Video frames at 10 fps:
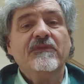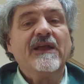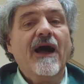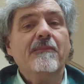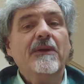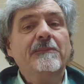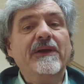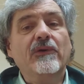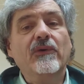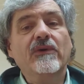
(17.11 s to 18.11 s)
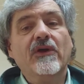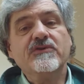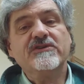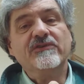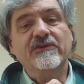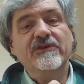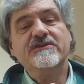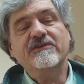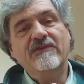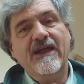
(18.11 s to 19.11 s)
game pihu lo
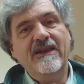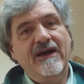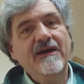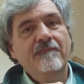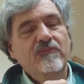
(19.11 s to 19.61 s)
yeshivena,